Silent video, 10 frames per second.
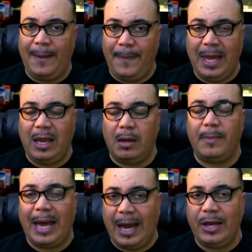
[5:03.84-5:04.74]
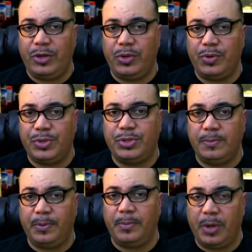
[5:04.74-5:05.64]
a medium I used
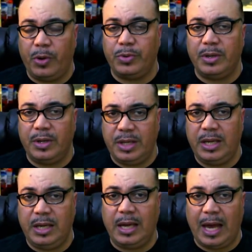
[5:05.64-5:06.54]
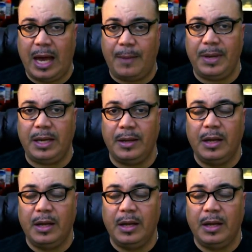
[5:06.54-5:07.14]
to promote the hobby,